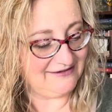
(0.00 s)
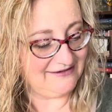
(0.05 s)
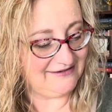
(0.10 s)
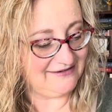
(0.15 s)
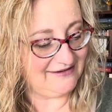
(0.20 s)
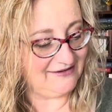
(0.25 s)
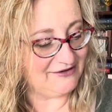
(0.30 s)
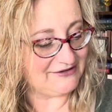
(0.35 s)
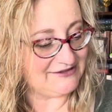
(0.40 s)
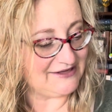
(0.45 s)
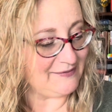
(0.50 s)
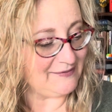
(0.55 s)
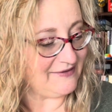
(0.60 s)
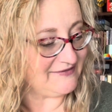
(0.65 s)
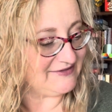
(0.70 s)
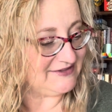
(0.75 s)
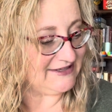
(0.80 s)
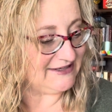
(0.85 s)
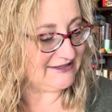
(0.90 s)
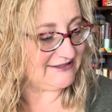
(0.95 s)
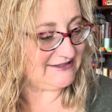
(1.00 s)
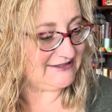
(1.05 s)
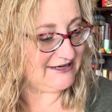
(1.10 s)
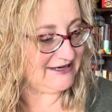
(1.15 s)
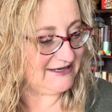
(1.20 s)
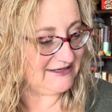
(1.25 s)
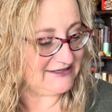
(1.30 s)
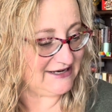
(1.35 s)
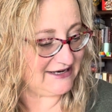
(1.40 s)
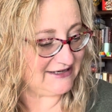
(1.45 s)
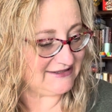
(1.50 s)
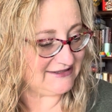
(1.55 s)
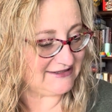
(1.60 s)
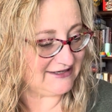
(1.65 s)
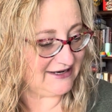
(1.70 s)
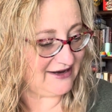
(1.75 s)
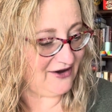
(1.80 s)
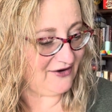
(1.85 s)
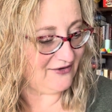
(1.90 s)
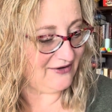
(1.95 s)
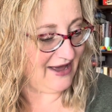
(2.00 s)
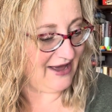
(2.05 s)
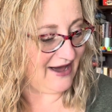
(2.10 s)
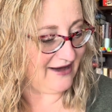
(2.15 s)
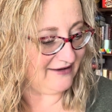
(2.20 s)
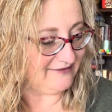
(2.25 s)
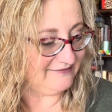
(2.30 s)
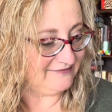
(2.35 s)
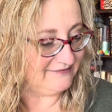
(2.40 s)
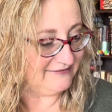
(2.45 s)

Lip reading: It looks like we have 16 days to go. Yeah.